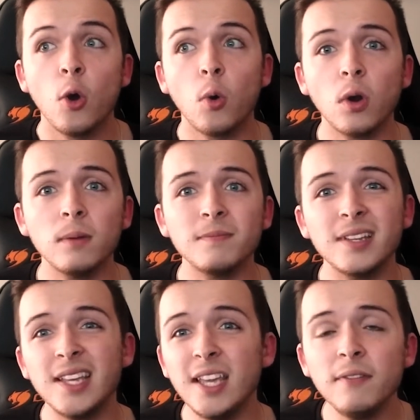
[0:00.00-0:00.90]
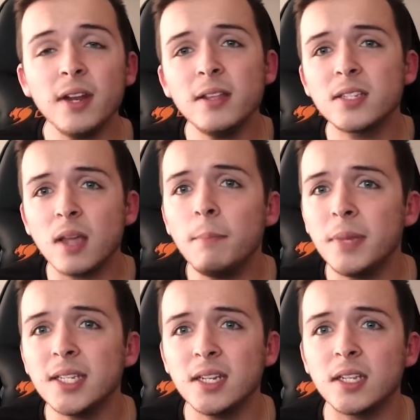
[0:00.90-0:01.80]
Or even in some
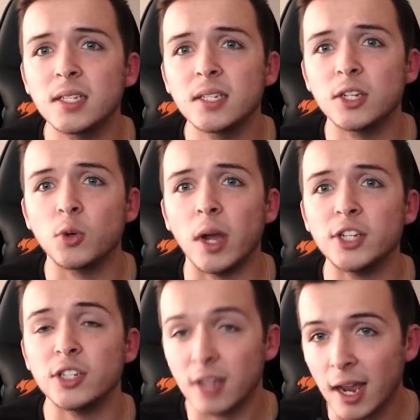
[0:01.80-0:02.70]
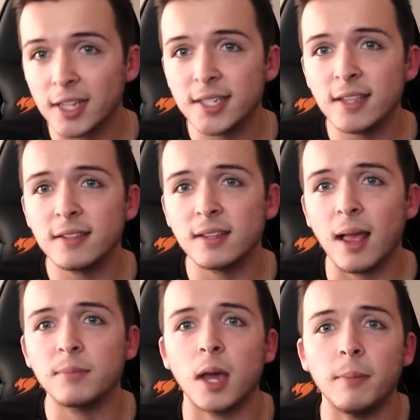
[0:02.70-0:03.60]
business situations, I could see this
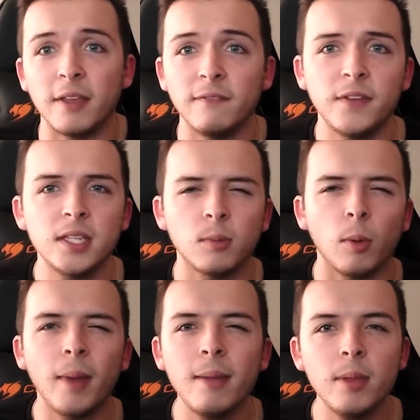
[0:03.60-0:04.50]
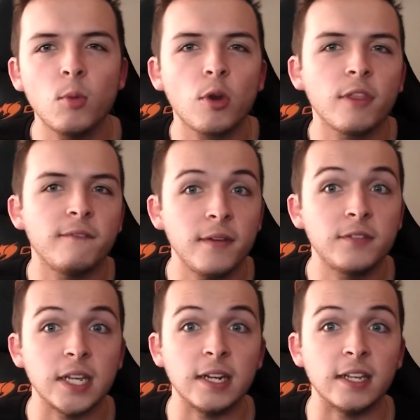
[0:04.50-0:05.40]
laptop being feasible, maybe more the
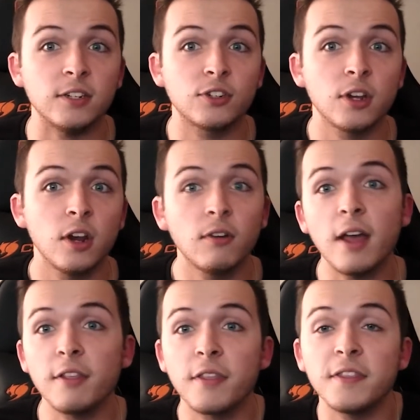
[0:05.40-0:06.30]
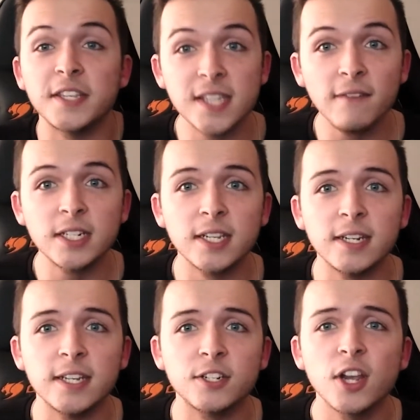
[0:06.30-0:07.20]
15-inch rather than the
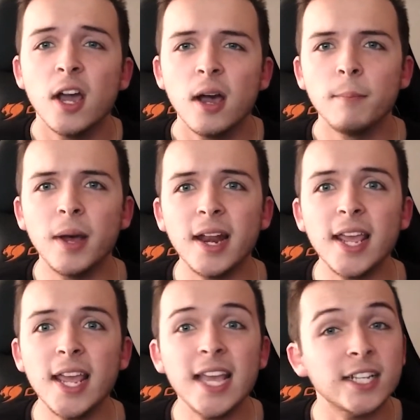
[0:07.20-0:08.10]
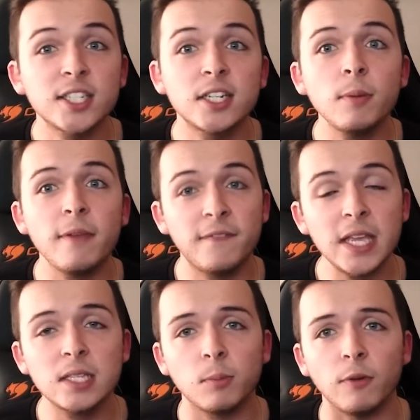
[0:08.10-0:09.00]
17-inch, but it could still be
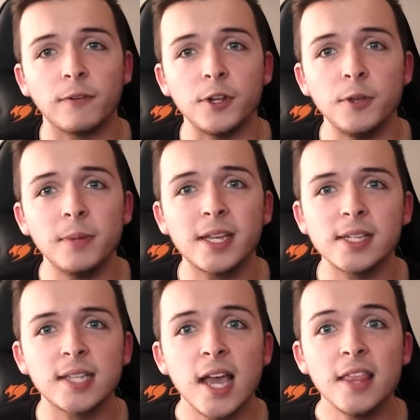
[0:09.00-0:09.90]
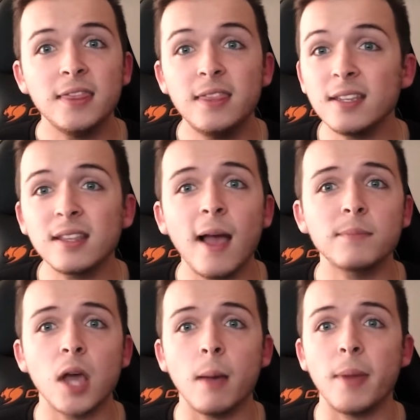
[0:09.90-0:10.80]
feasible for you because this
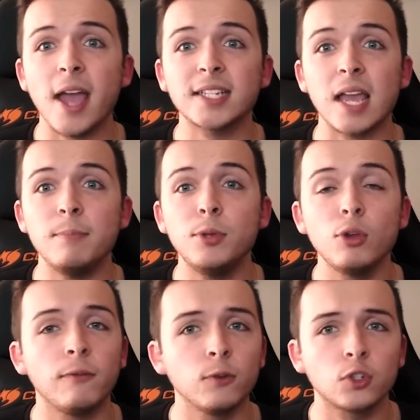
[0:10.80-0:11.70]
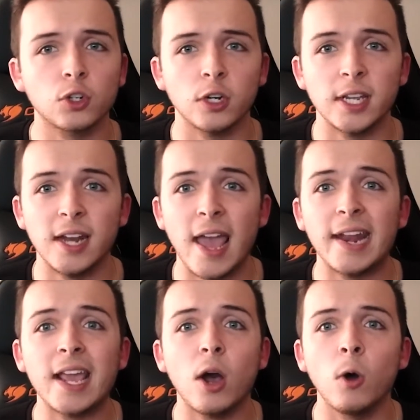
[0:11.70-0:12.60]
laptop packs a beautiful screen
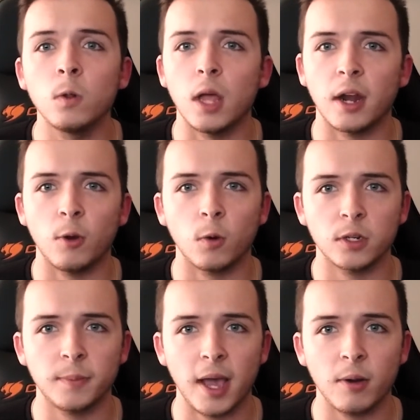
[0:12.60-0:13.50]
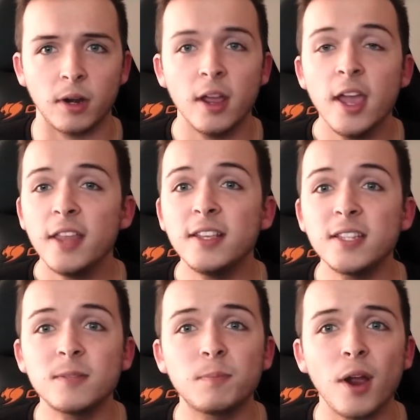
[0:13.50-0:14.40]
and a whole lot of horsepower. This
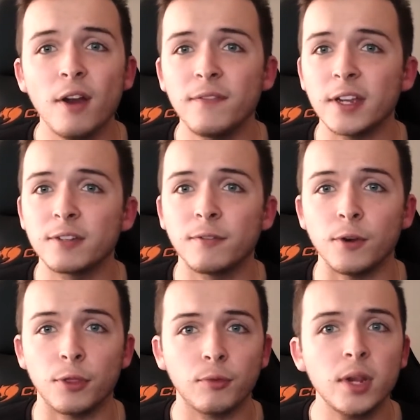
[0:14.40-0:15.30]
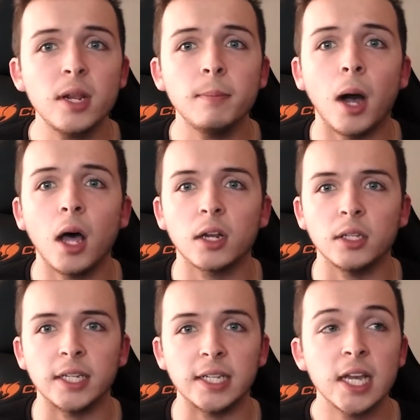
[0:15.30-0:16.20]
is perfect for 3D
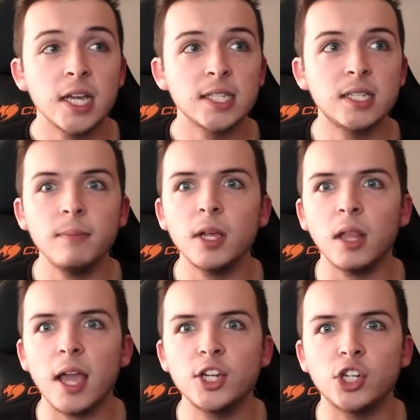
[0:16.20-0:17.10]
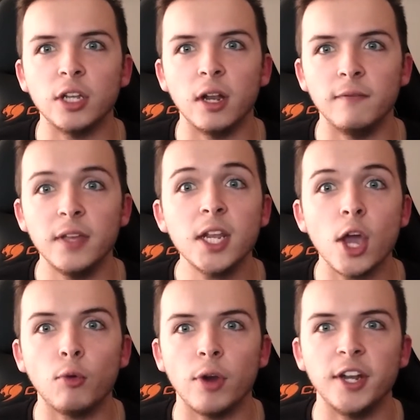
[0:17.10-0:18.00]
modeling, simulation,
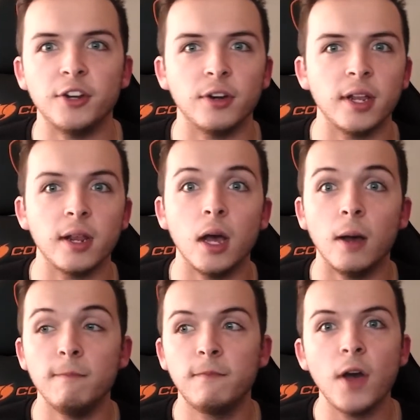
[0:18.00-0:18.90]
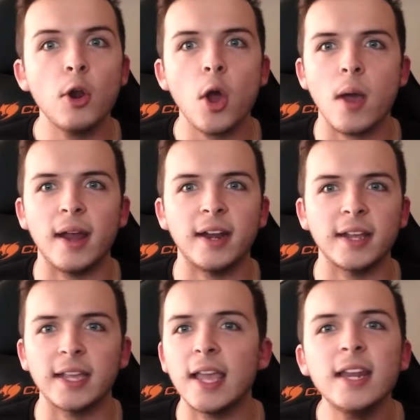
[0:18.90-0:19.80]
video rendering, photo
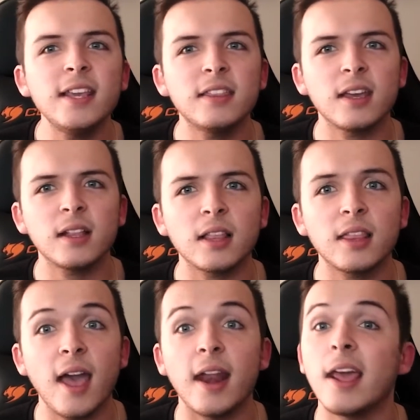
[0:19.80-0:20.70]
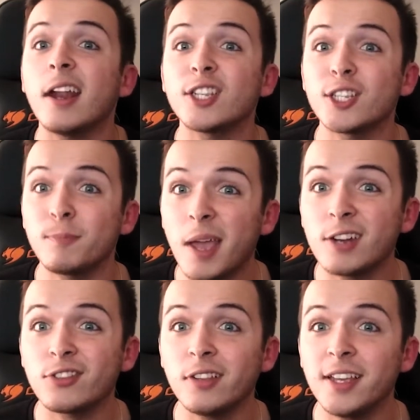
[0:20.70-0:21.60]
editing, anything that, and
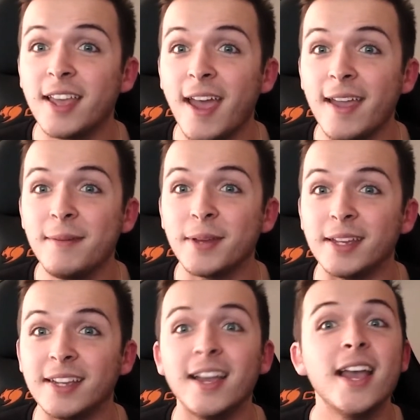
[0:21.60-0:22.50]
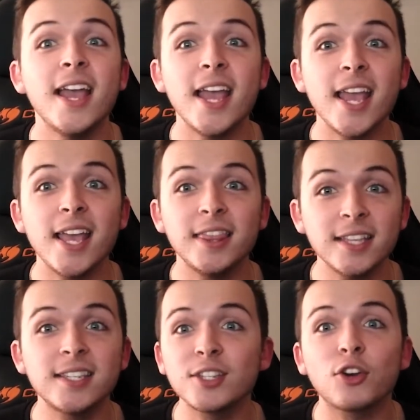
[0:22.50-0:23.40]
especially gaming.
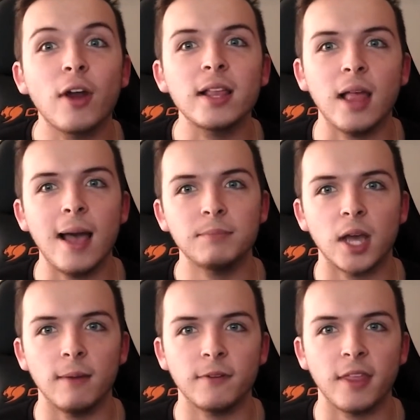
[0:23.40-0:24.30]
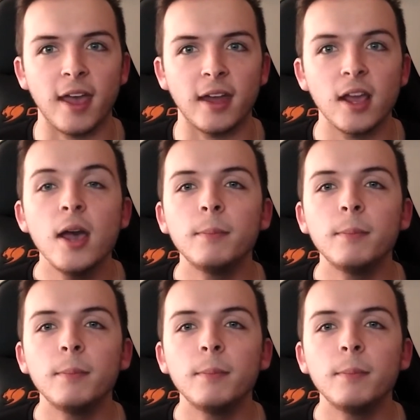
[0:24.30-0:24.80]
This is a great laptop for that.